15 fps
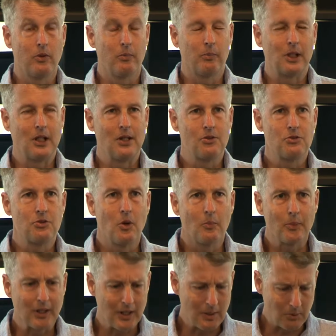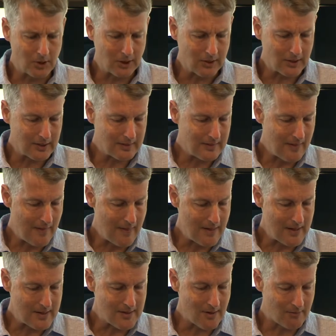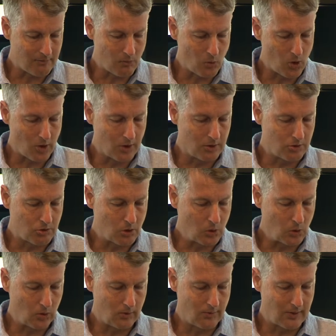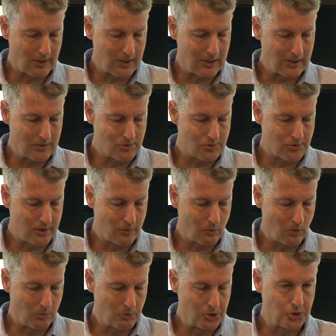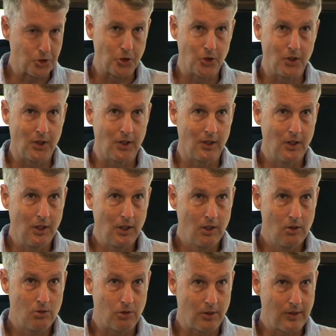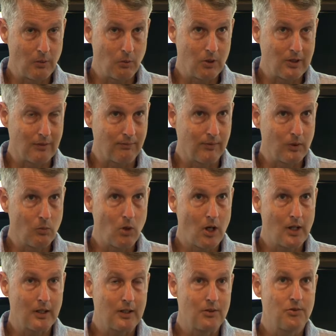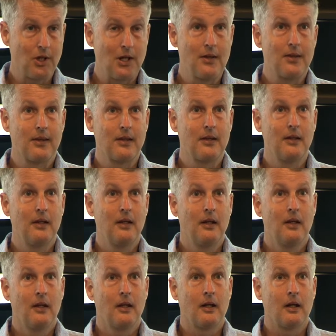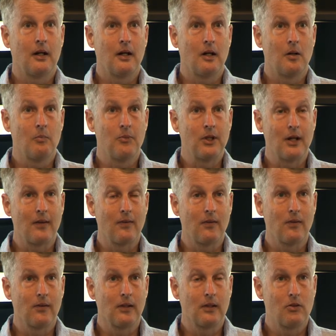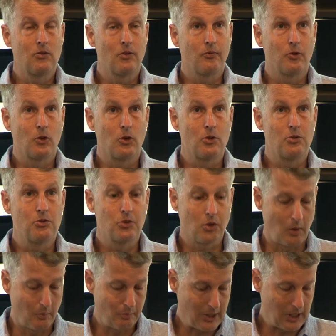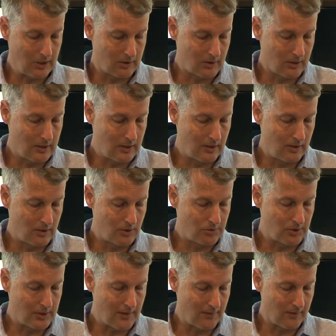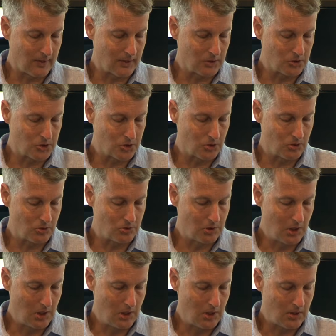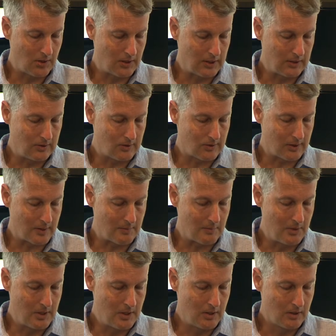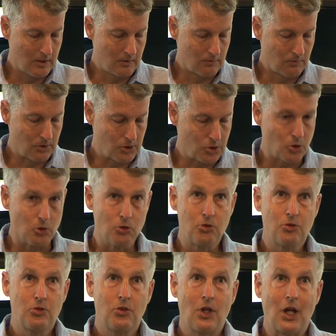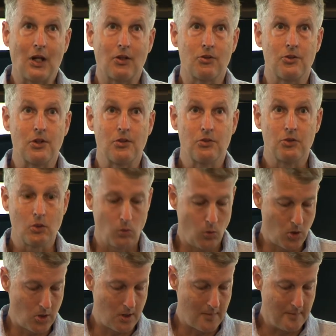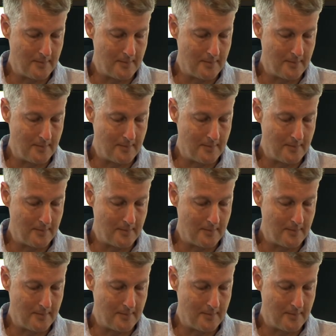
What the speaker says: plants not being able to get enough water to all of the heads that were maturing. So there were definitely whiteheads out there. The other thing is, of course, compacted areas and other issues that reduce access to water.